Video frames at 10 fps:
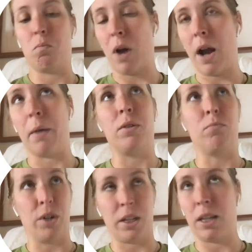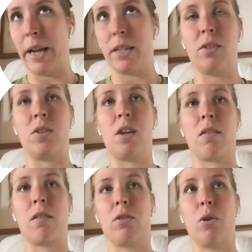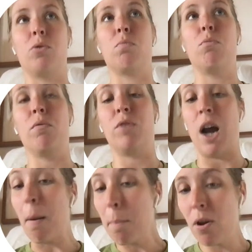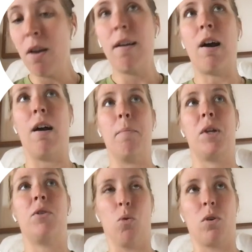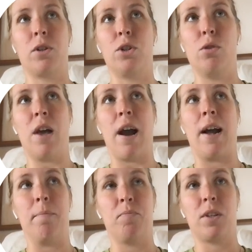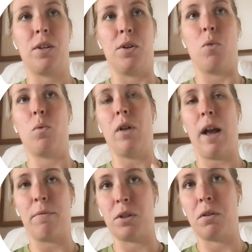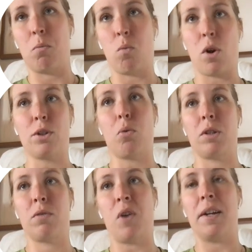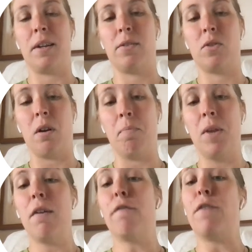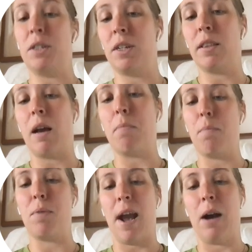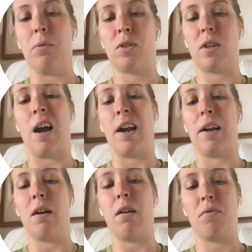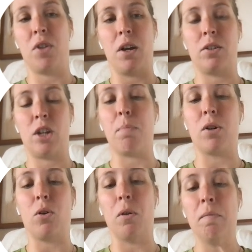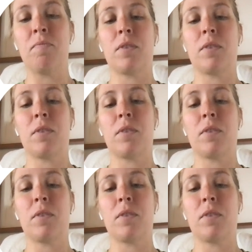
I would really like to see those moved up. And in order to do that, we'll have to work towards finding some funding that might be outside of the typical